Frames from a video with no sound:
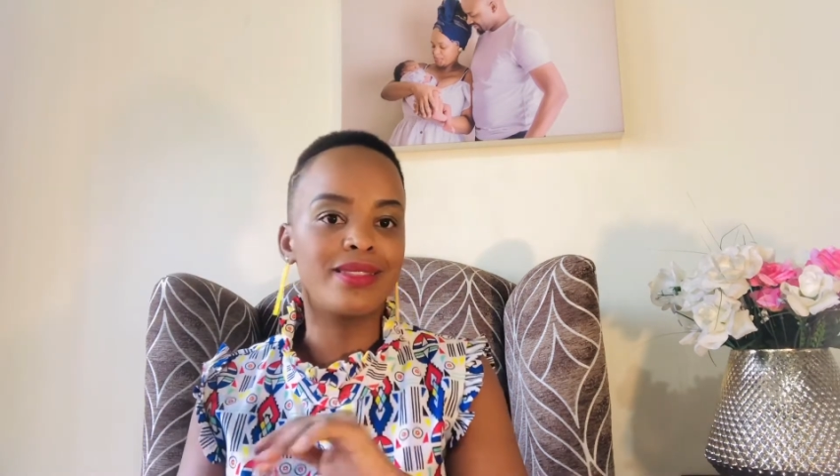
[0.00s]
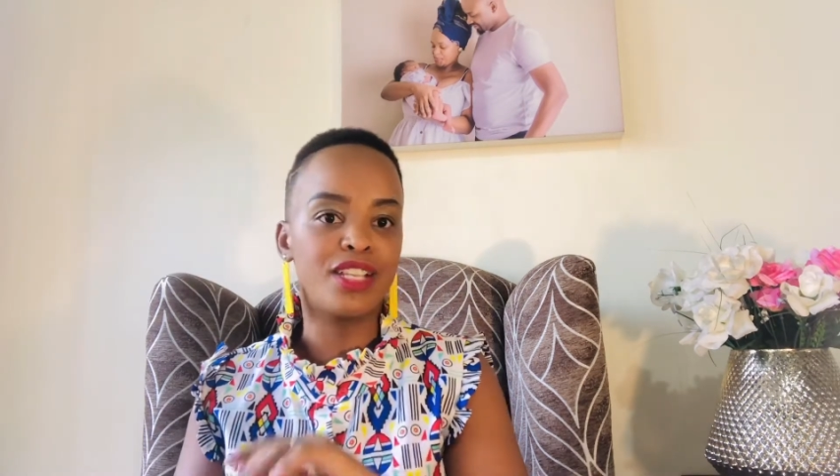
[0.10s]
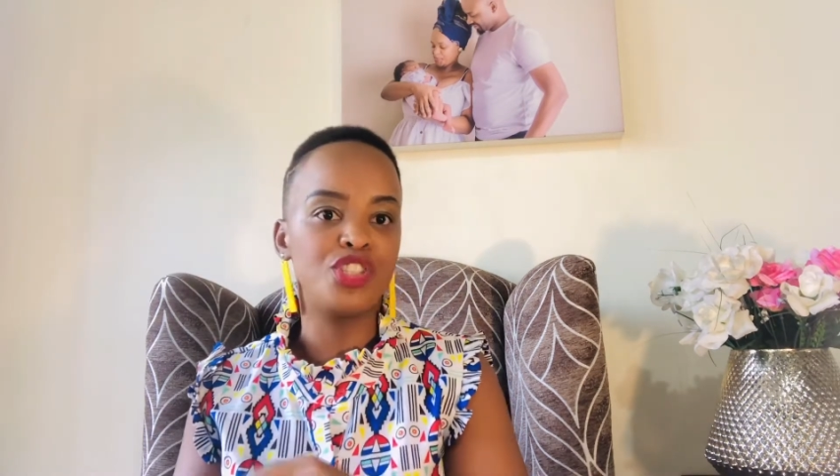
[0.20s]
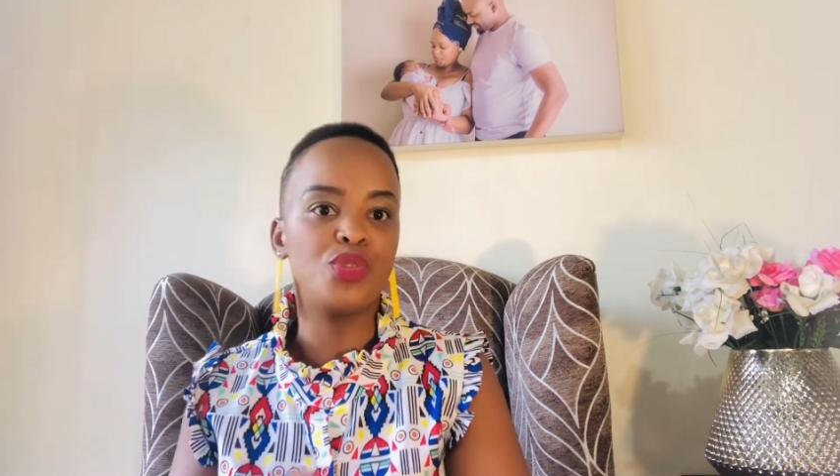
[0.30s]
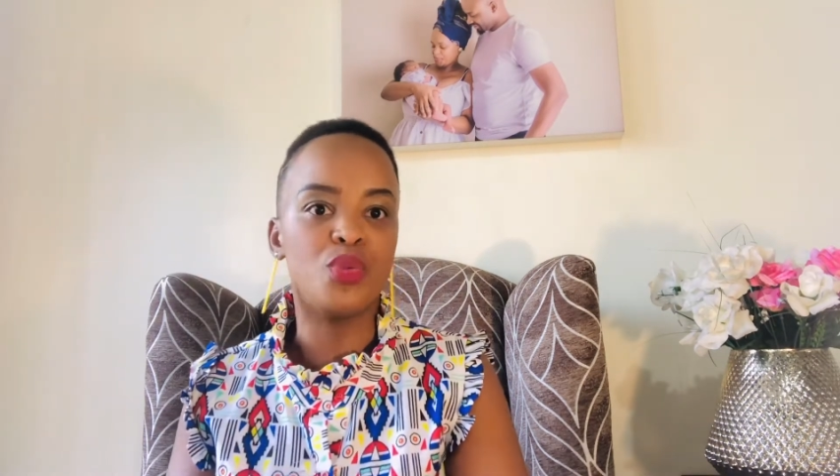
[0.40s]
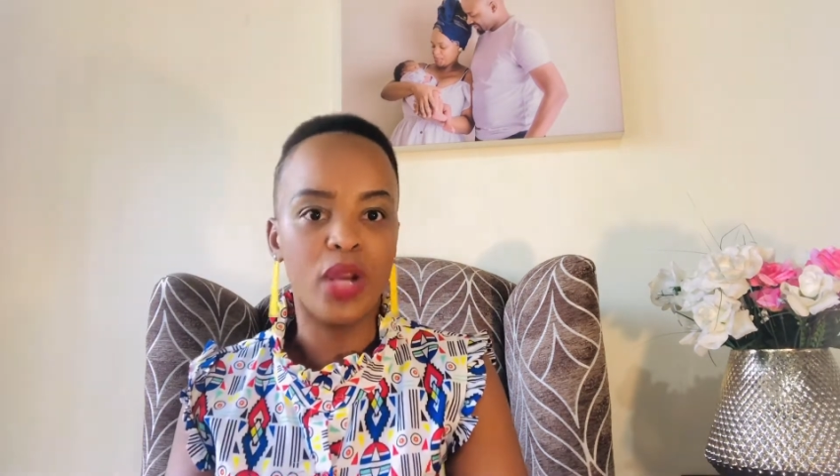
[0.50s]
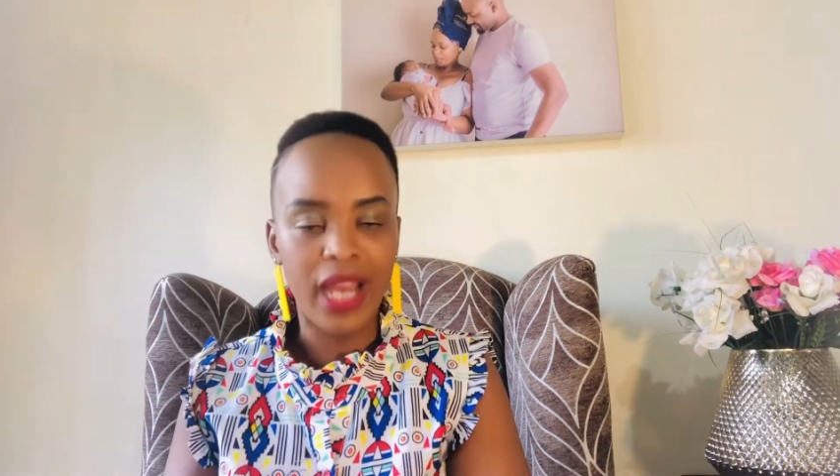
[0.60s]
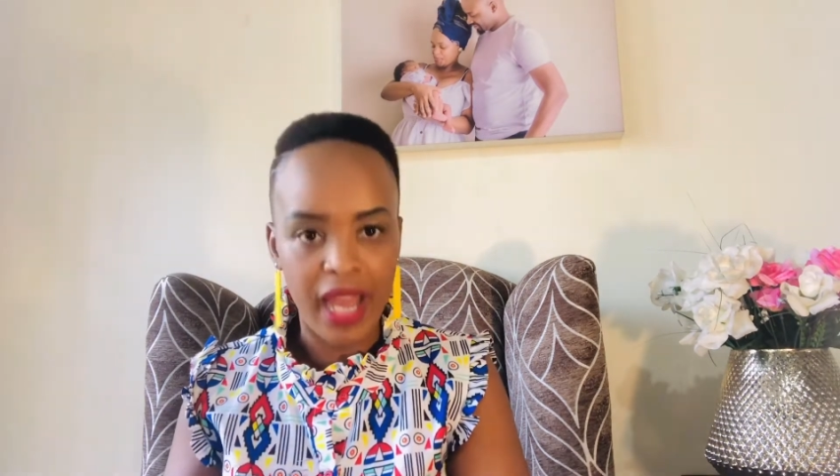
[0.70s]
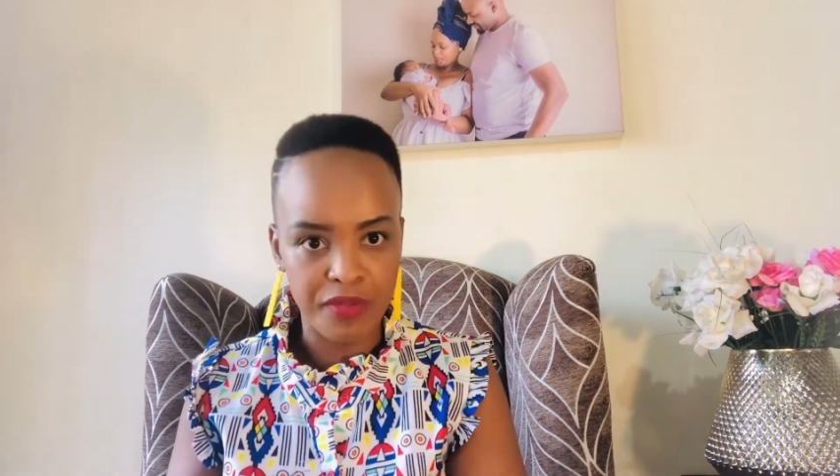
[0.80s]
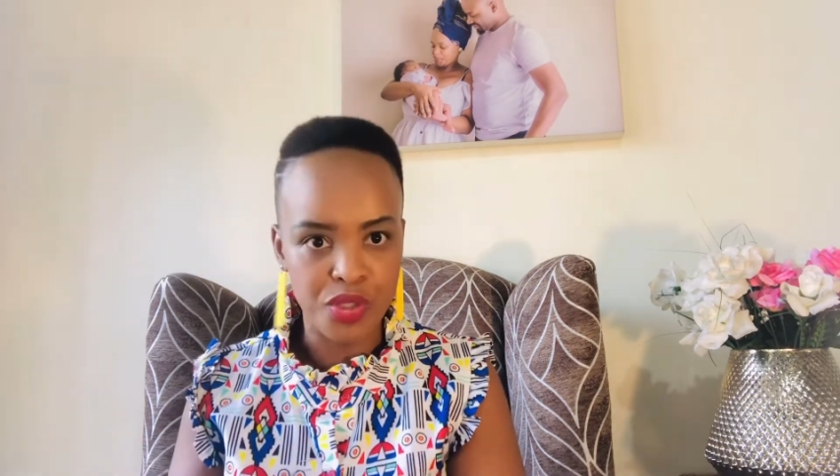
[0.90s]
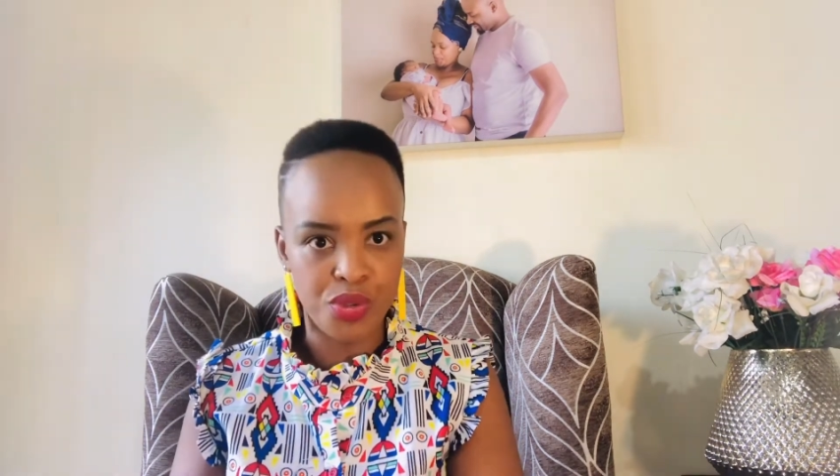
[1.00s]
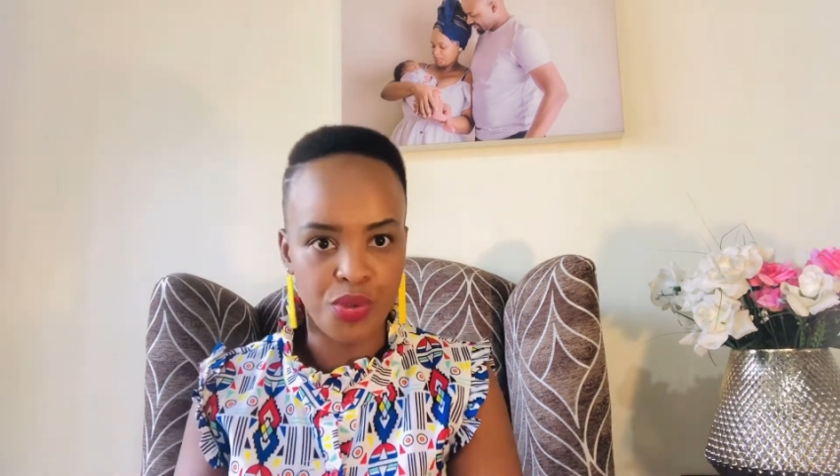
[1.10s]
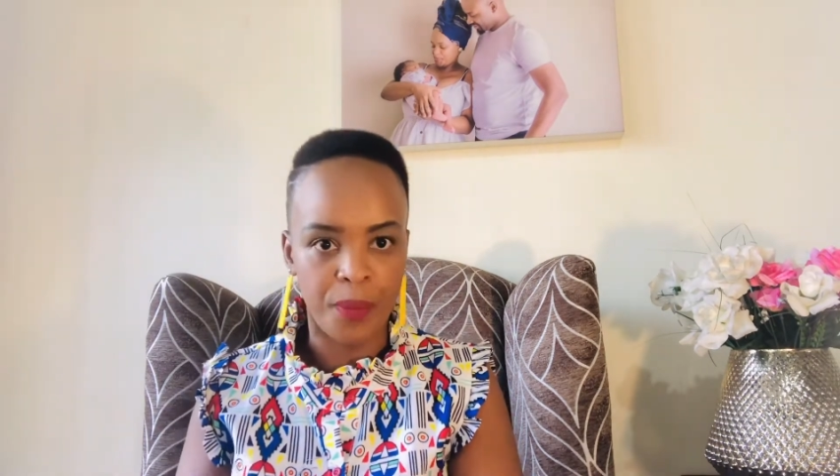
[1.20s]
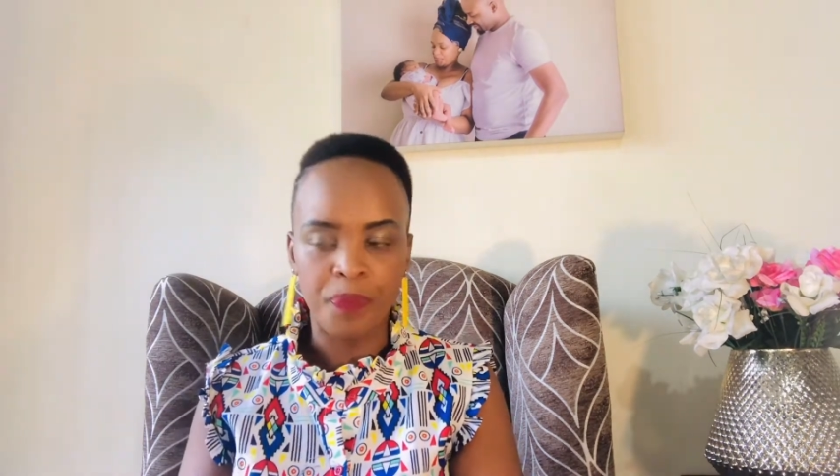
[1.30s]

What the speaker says: that you have to do.